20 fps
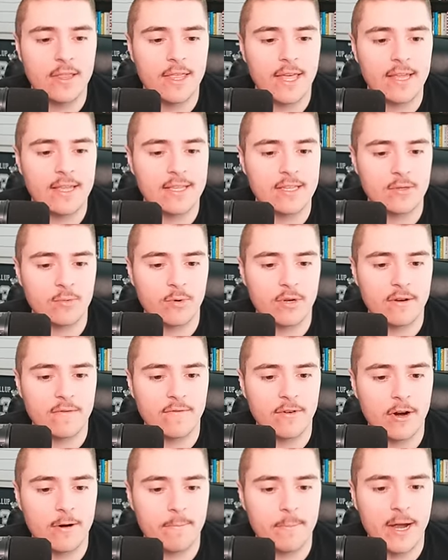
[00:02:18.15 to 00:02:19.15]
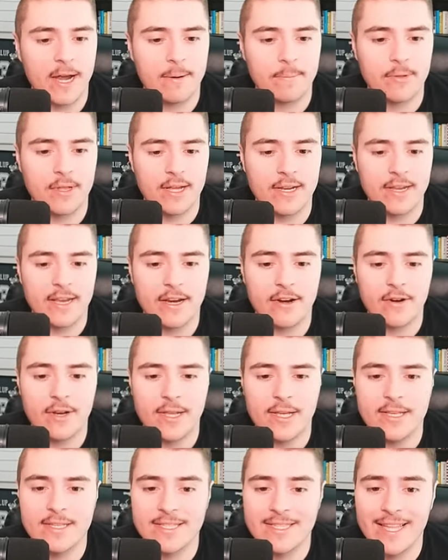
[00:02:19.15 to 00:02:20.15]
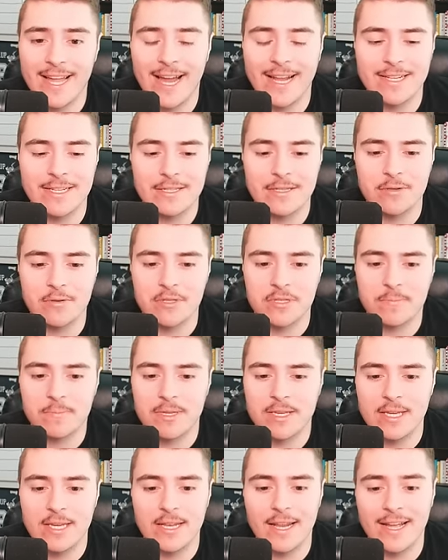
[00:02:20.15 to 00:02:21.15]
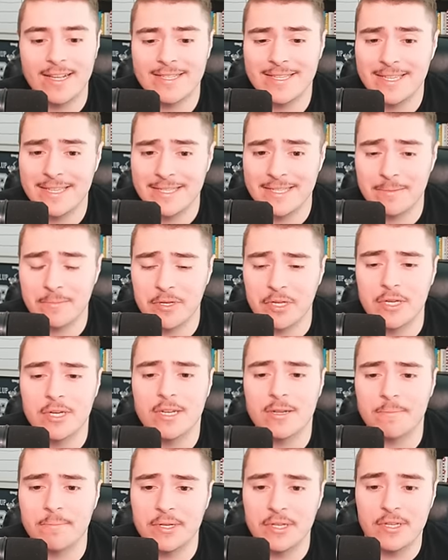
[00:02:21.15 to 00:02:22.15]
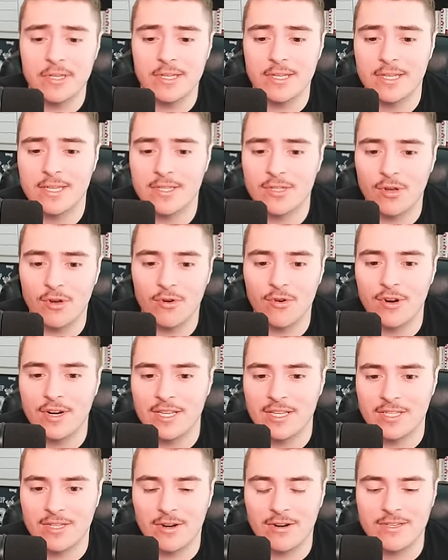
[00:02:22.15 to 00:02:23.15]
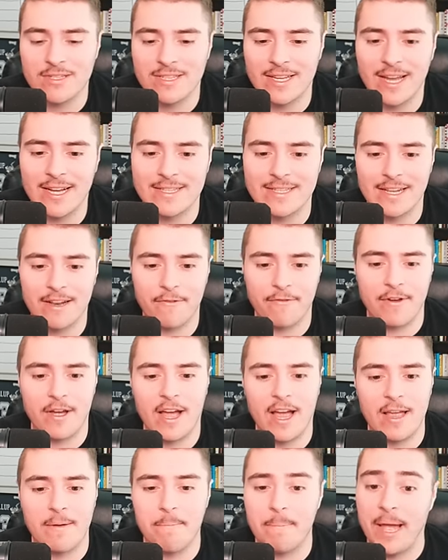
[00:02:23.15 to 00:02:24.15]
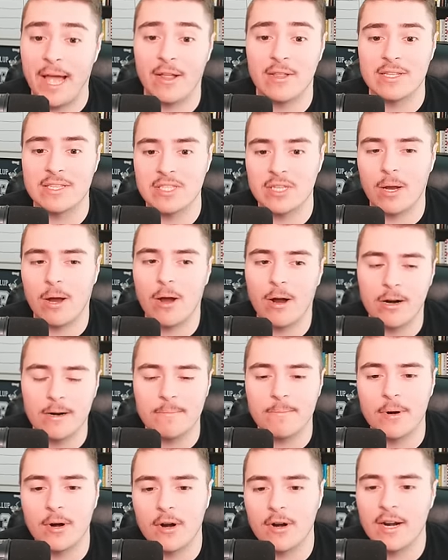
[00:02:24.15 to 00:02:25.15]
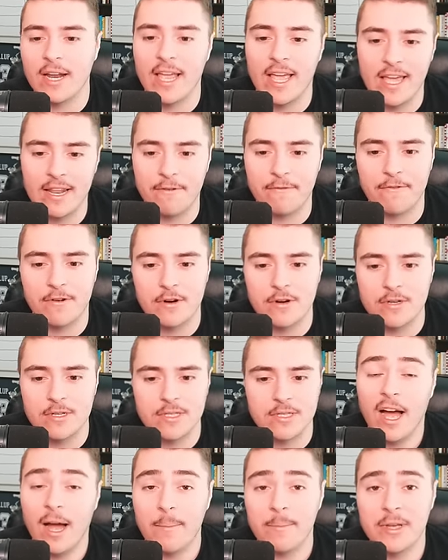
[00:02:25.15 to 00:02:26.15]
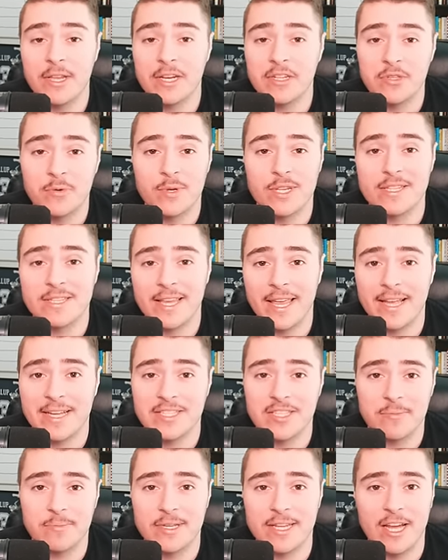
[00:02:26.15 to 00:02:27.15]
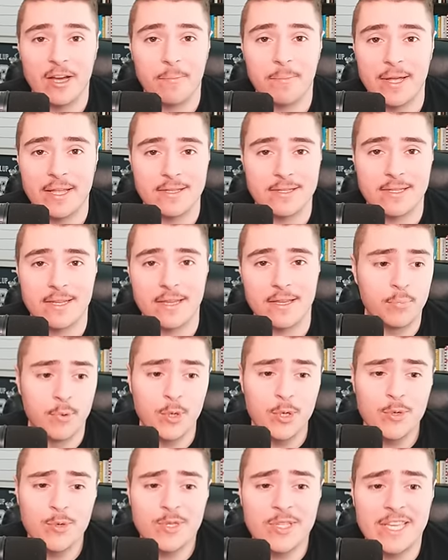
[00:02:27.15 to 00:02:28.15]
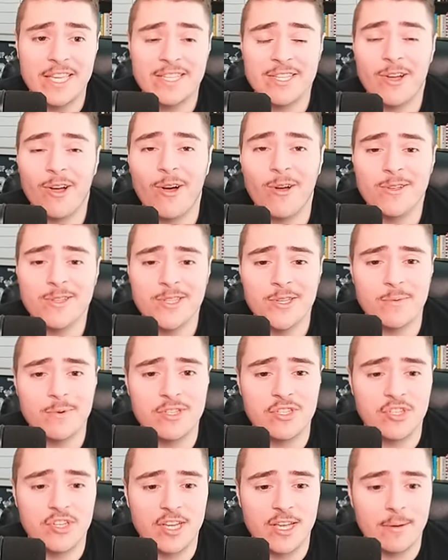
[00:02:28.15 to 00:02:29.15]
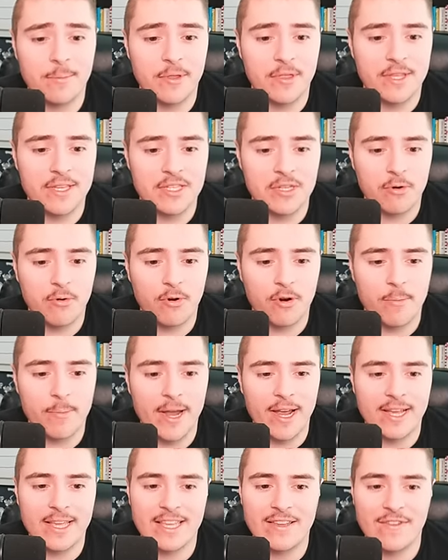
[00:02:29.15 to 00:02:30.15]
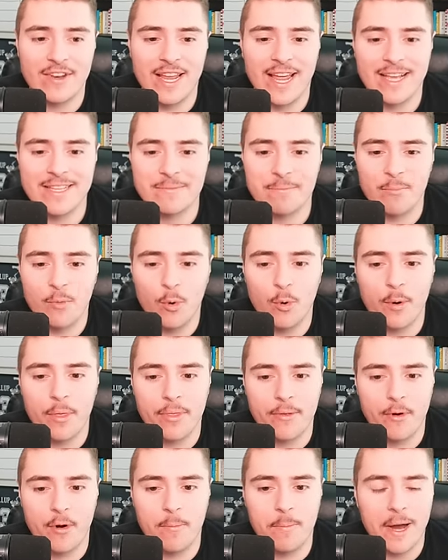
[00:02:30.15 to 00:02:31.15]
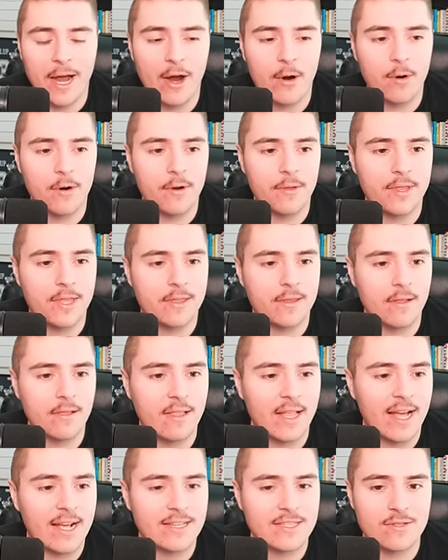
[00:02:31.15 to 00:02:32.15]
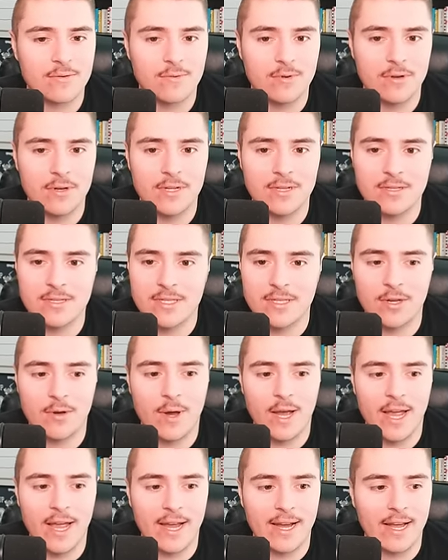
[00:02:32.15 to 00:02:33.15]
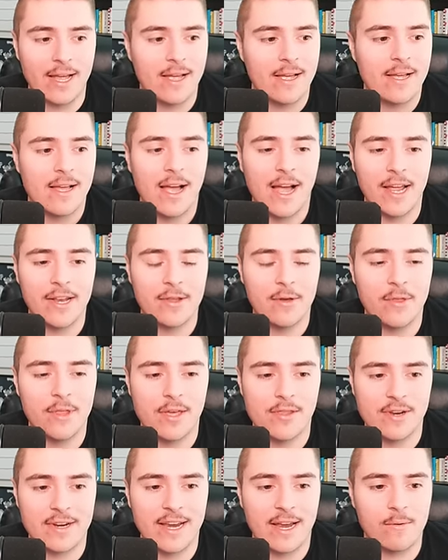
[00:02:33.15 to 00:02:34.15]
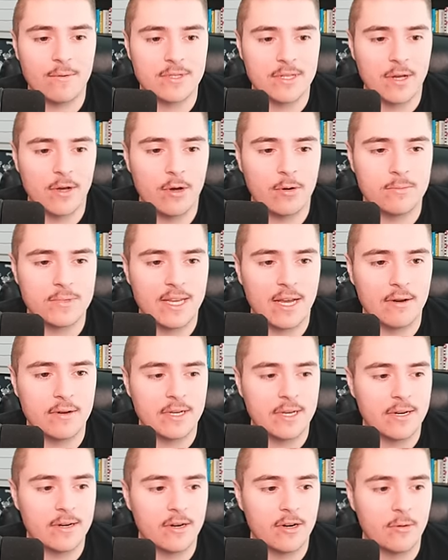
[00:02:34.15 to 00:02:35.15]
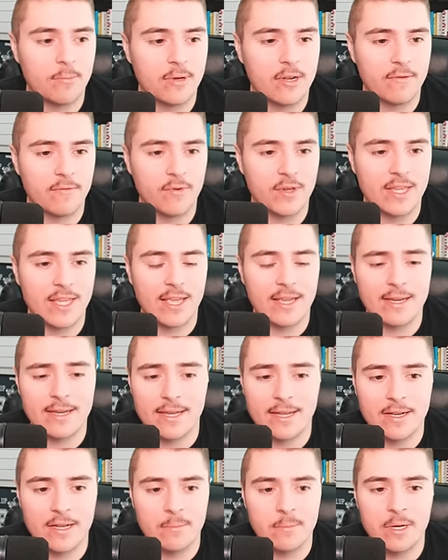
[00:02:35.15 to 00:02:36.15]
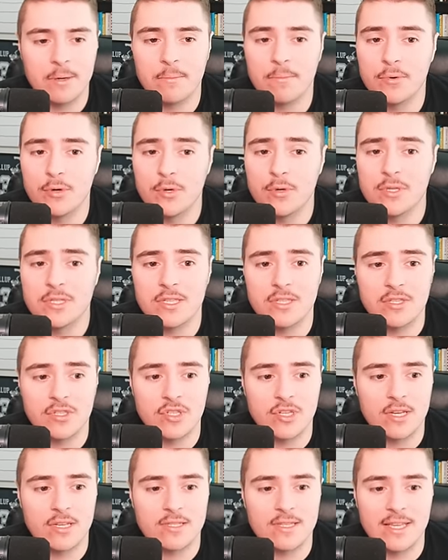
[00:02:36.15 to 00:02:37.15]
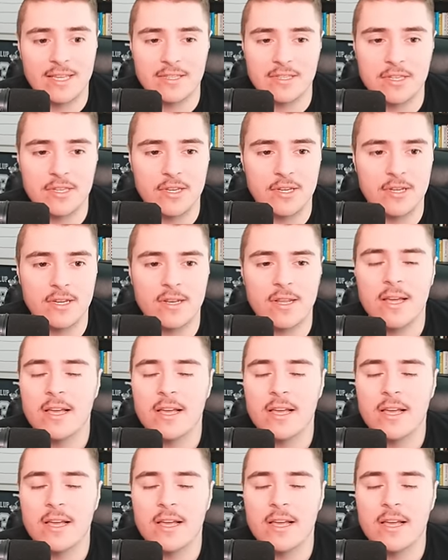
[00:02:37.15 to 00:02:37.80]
That is one of our pipeline areas, 92 speed. I see some good abilities already starting to identify balanced armbar head first. I'm going to do what it takes to beat out Penn State. Bruce is also a gem. This quarterback even has more throw power than the last one. So heck, I know the other guy was a hometown hero, but if we can't get him, Bruce is just as good.